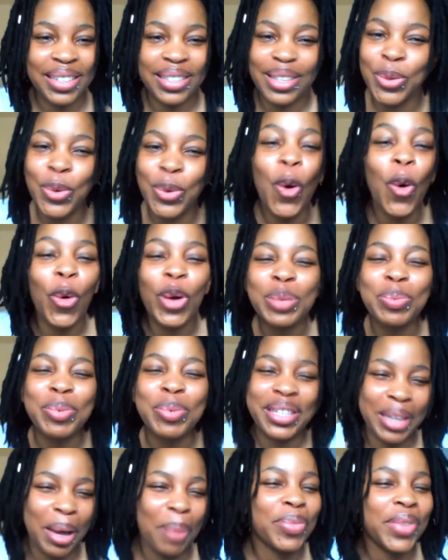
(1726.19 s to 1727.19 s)
it will always be
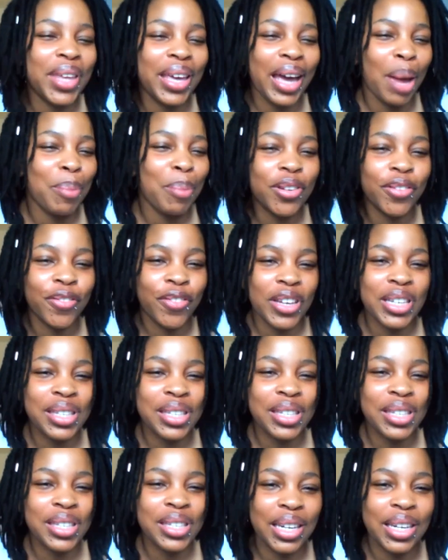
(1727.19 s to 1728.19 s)
something I'm
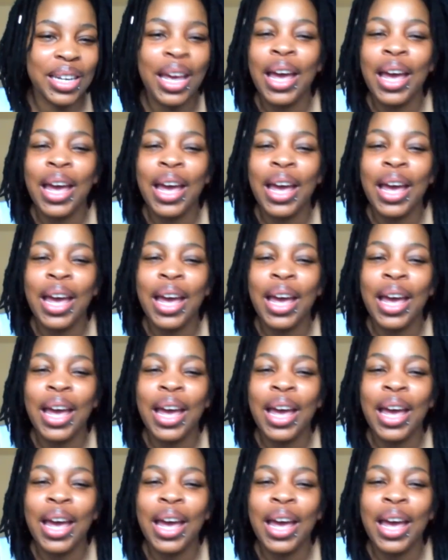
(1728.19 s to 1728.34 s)
invested in.